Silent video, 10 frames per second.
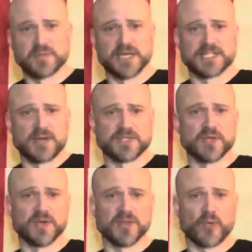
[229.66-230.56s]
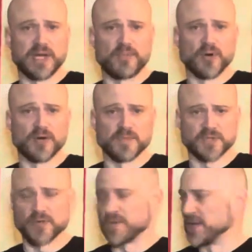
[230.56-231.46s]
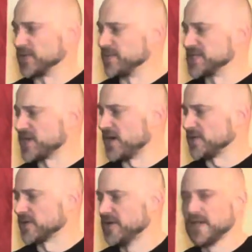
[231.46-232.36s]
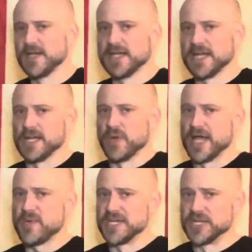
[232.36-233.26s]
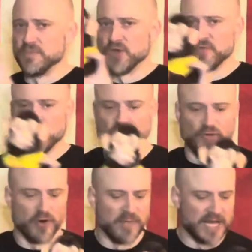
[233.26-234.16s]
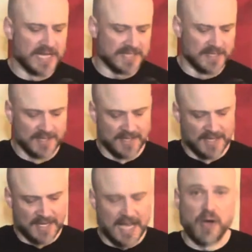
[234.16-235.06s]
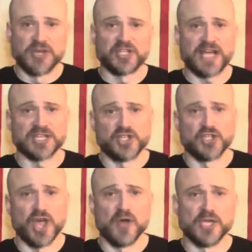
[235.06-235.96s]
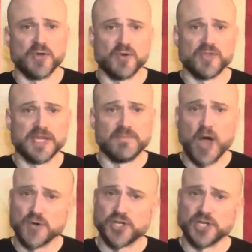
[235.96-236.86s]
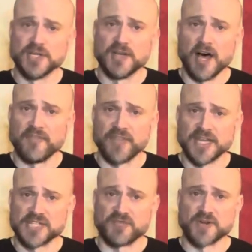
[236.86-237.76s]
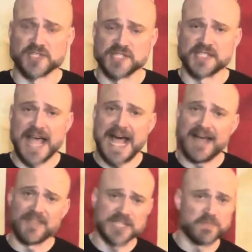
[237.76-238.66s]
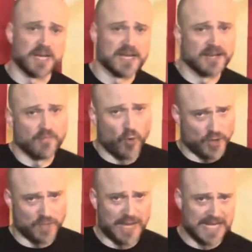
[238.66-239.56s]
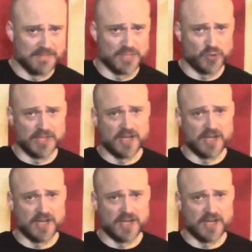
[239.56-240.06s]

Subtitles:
because I was doing the Reaper and it was going to be a little bit taller. Anyway, we need to move you for a minute. I wish I could show you the motion of this versus that. That's been more debate between the